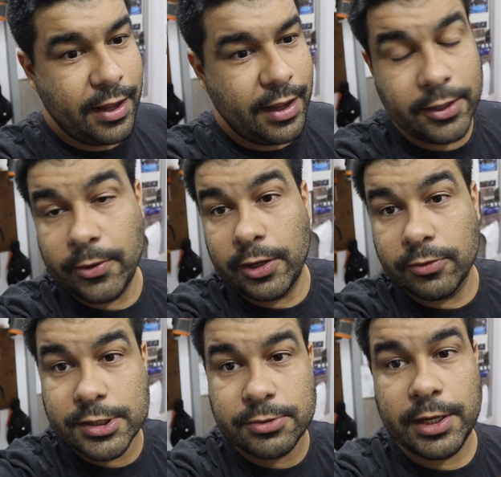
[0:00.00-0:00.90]
Anyway, it
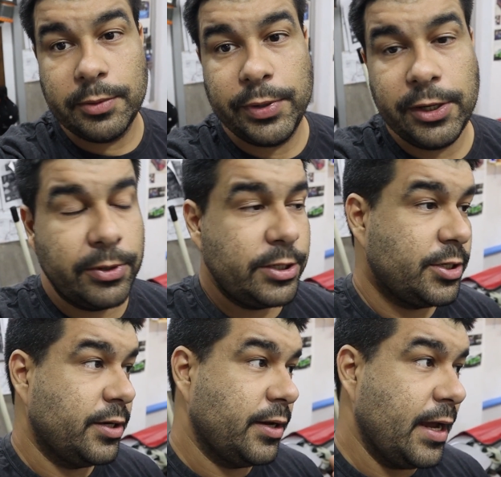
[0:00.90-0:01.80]
was just running pig
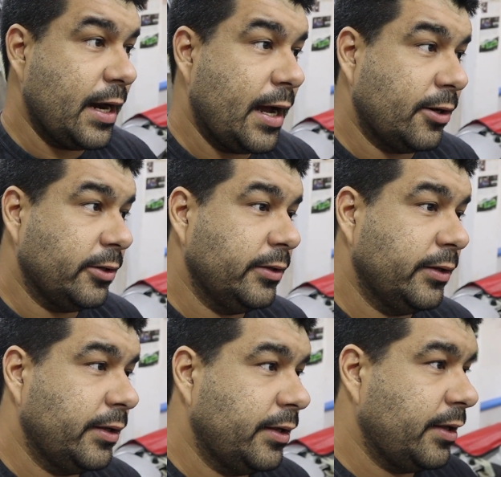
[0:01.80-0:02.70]
rich at idle.
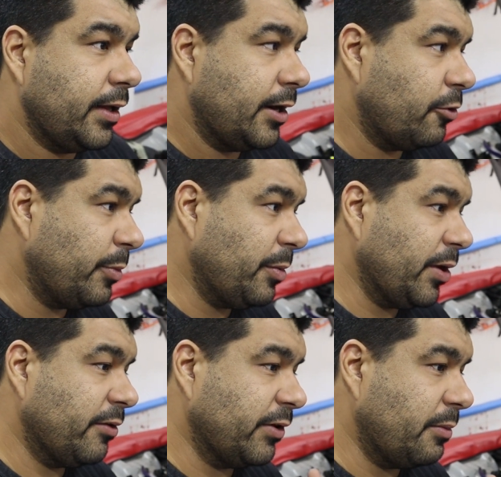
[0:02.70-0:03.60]
And
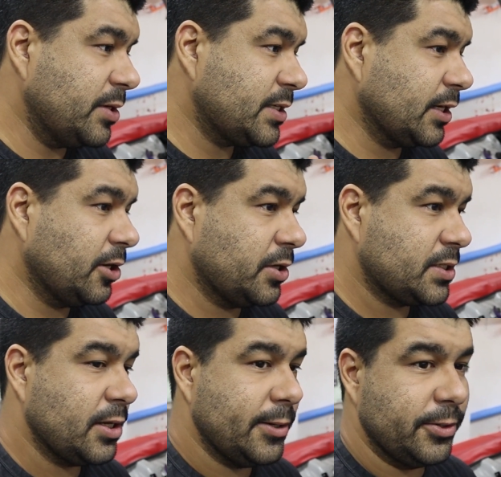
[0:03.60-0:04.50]
remember, I'm missing a lot of
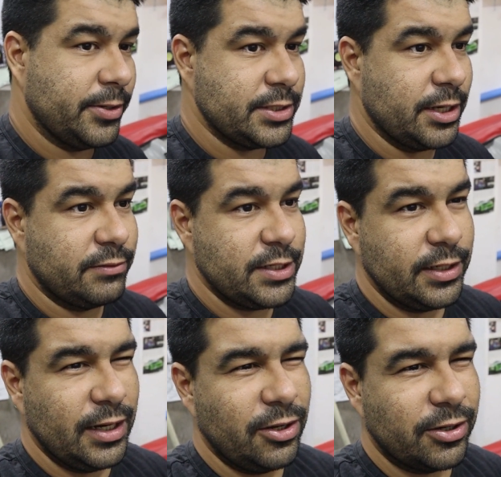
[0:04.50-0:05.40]
solenoids now. I've
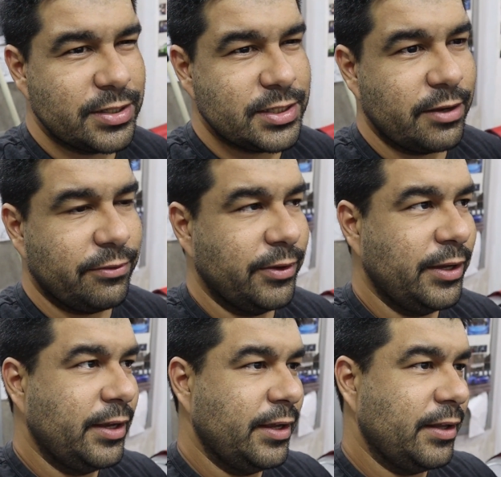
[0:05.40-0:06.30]
taken out a lot of stuff
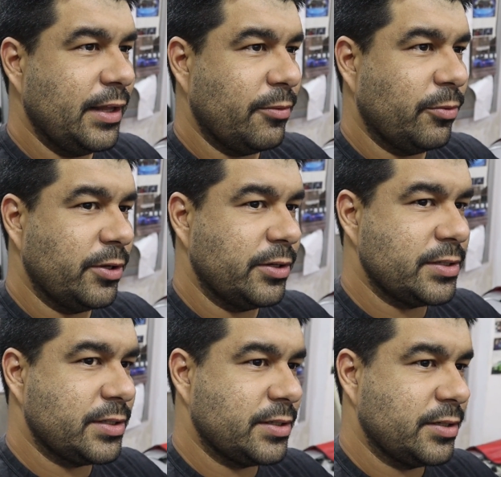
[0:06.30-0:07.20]
that
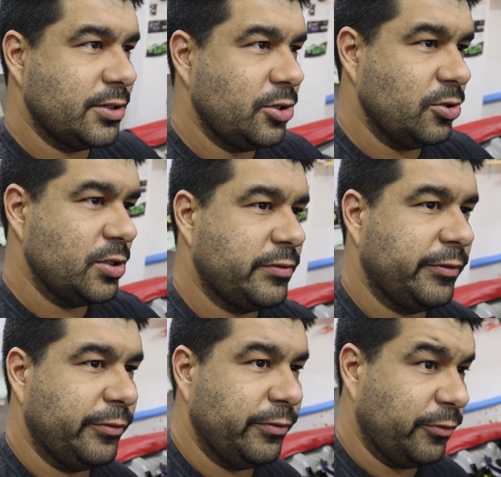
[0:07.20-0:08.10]
was used
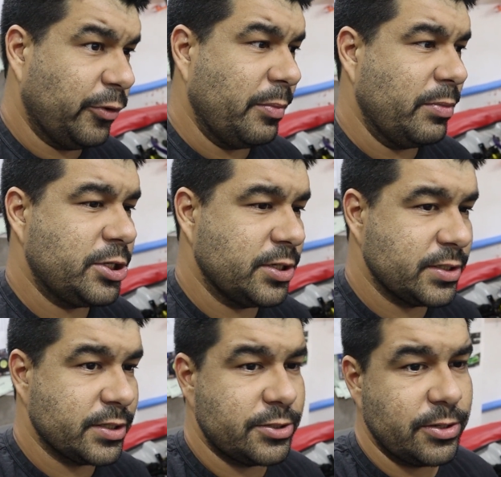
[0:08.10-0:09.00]
for
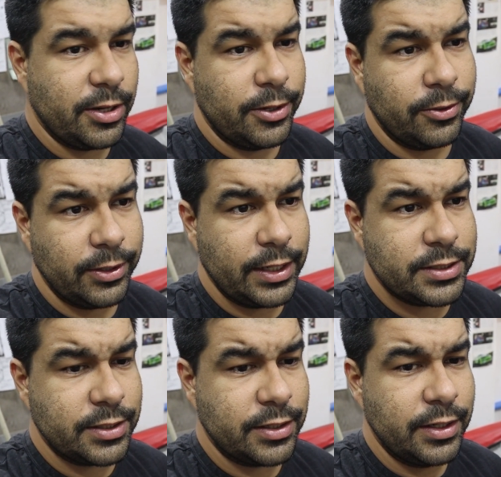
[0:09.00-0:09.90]
emissions control and all that,
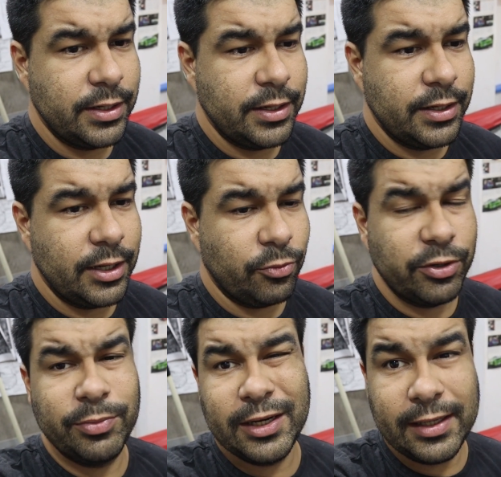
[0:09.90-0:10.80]
so it would
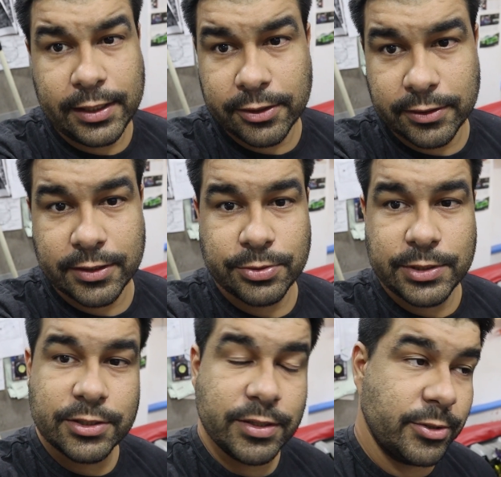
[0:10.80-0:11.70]
have been leaner on the
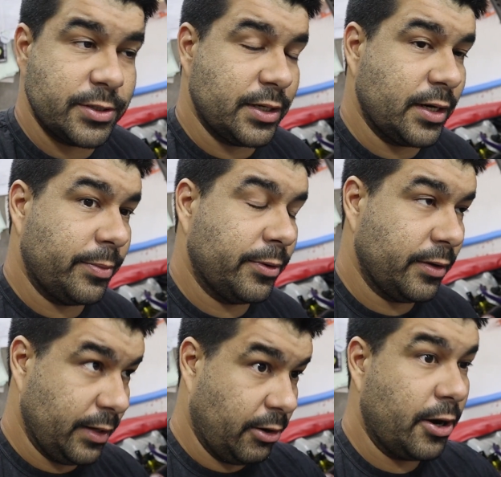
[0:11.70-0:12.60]
twin turbo setup,
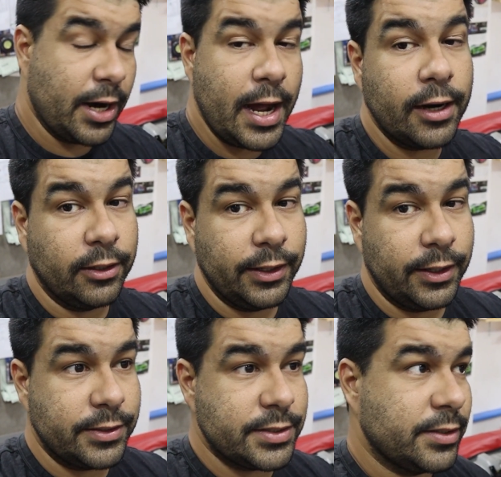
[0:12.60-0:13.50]
on idle
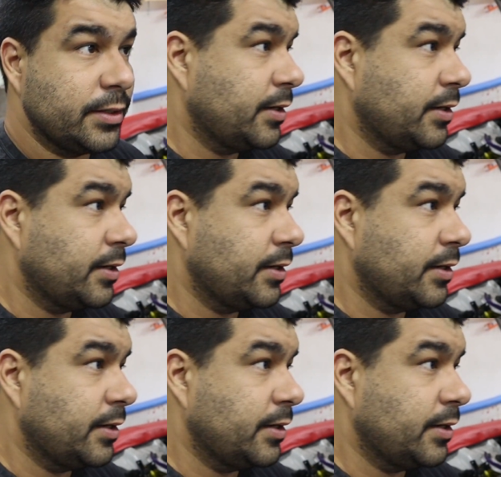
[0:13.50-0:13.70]
that is.